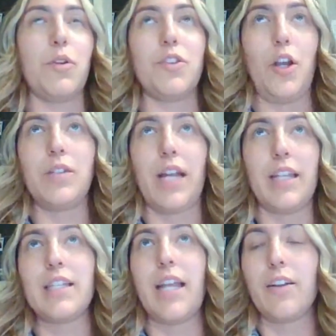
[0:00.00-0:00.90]
knows that
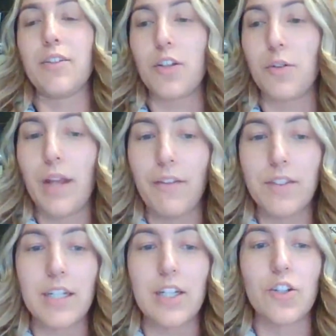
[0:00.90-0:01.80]
it's there, so we have
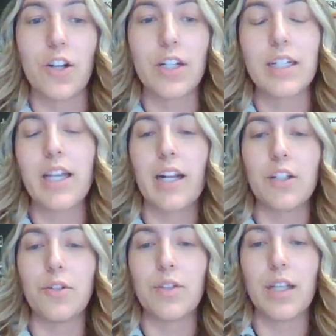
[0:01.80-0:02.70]
to teach our kids how to
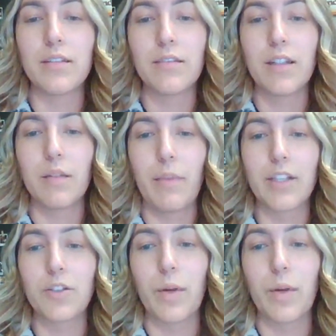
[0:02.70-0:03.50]
use it in the best way